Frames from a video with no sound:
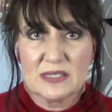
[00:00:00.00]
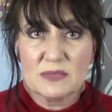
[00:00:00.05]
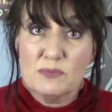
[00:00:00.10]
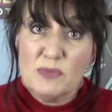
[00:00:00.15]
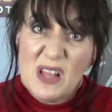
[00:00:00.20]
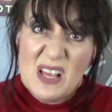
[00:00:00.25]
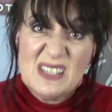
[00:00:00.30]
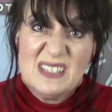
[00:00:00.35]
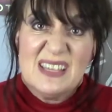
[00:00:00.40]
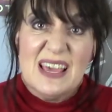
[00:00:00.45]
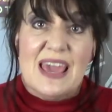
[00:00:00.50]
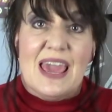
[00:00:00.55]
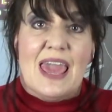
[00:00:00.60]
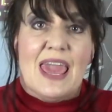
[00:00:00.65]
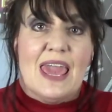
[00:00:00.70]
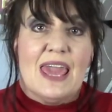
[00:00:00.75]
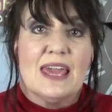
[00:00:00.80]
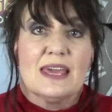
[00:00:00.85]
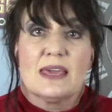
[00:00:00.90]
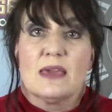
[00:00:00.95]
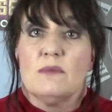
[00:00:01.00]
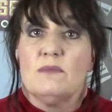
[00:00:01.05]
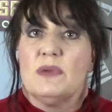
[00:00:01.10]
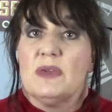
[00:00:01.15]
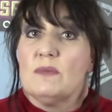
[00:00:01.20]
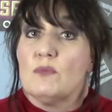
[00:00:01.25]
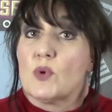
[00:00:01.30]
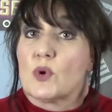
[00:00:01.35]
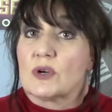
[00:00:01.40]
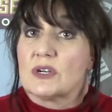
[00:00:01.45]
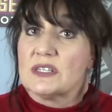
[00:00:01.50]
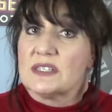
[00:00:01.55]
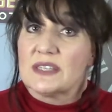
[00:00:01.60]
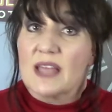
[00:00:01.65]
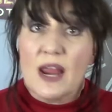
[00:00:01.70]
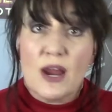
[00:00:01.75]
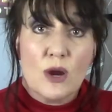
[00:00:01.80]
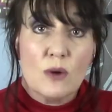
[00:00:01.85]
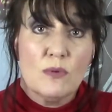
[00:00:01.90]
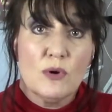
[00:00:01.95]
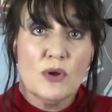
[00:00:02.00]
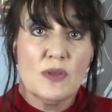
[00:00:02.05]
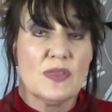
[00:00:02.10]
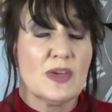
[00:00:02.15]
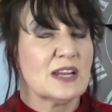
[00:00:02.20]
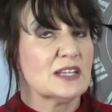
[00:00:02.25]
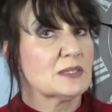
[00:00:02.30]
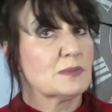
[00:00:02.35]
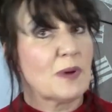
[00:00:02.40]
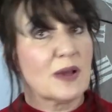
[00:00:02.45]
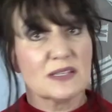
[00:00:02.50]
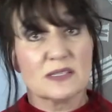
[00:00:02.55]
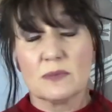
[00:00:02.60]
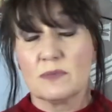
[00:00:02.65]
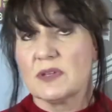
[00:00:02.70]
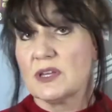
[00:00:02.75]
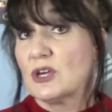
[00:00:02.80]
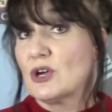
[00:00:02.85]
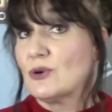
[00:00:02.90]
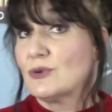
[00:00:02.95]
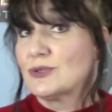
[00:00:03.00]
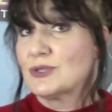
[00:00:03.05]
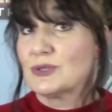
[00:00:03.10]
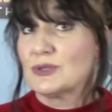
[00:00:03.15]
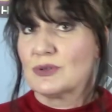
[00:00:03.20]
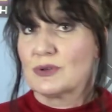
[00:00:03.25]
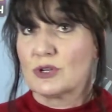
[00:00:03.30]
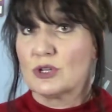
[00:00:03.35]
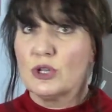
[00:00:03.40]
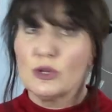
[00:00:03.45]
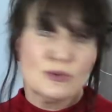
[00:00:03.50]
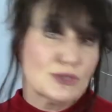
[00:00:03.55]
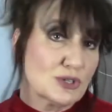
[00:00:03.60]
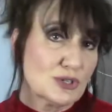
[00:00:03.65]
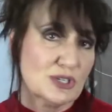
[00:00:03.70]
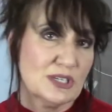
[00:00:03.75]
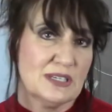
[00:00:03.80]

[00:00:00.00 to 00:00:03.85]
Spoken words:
Plus, it can be more desirable in that it's possibly closer to